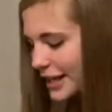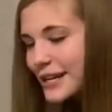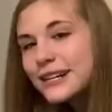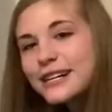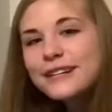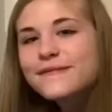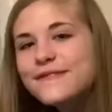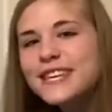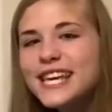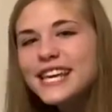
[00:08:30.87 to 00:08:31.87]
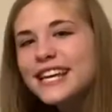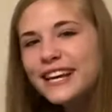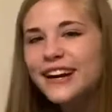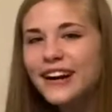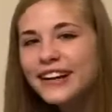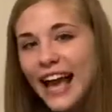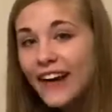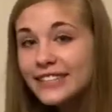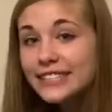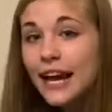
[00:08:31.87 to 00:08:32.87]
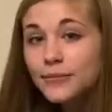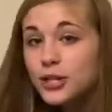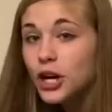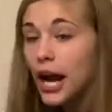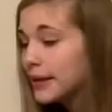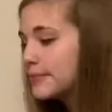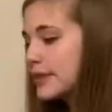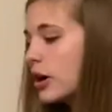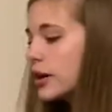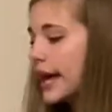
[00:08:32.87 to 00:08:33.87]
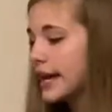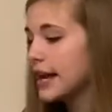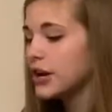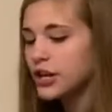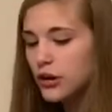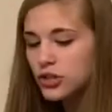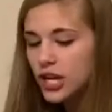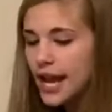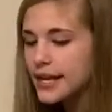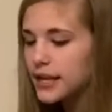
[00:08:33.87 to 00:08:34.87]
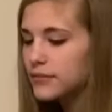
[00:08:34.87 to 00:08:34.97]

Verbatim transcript: Come here. Now it's time to dry. Okay, here you go. Shake.